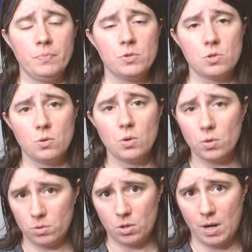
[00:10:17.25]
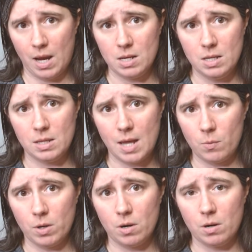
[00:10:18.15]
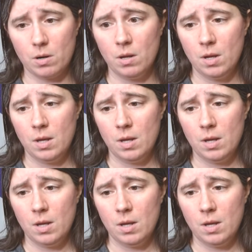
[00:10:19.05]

So they're handy in that regard,